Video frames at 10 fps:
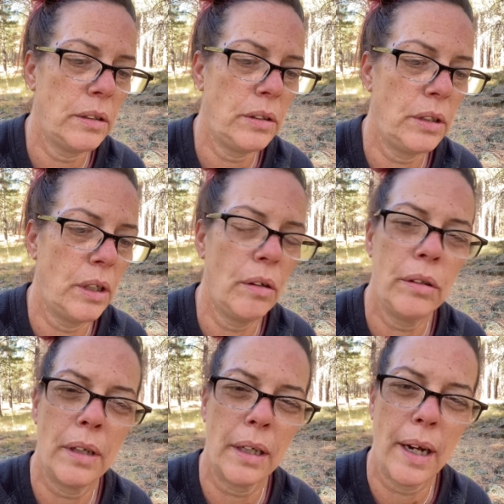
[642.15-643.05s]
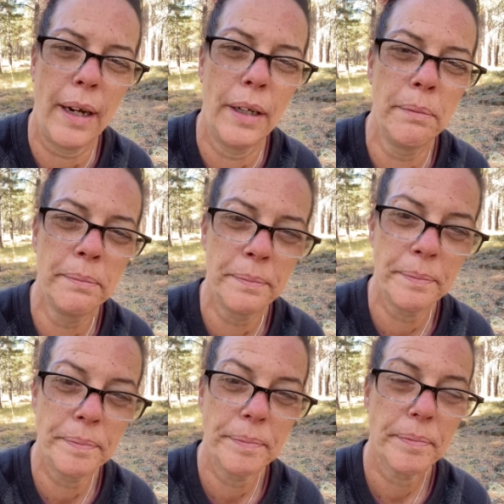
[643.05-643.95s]
you know, like I am,
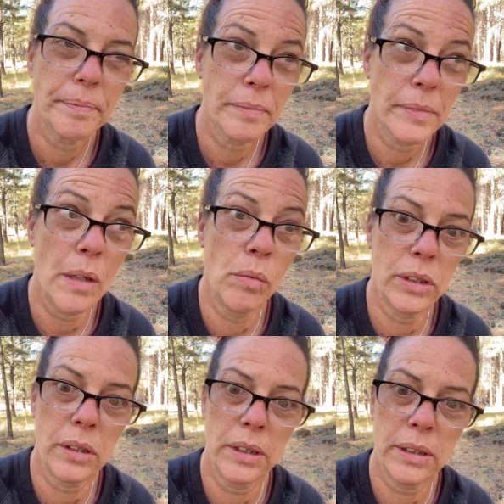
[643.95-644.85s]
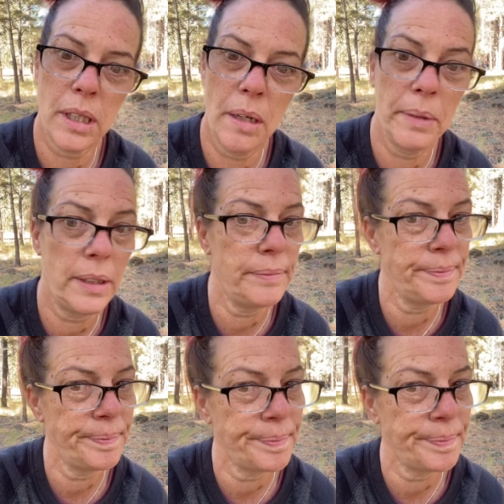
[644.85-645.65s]
and winter is coming.